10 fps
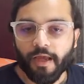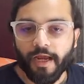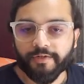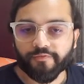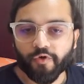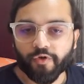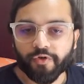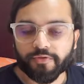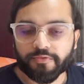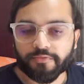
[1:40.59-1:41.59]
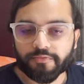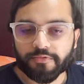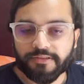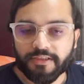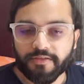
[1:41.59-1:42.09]
and for
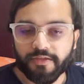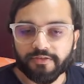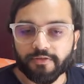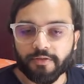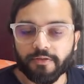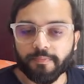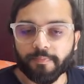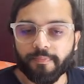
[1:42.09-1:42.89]
international